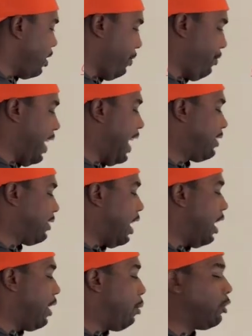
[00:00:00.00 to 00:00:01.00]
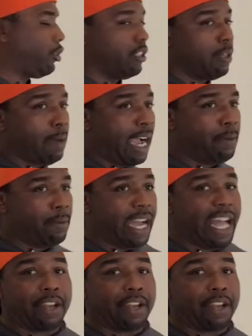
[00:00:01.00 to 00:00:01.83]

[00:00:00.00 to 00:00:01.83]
that they want you to abide by.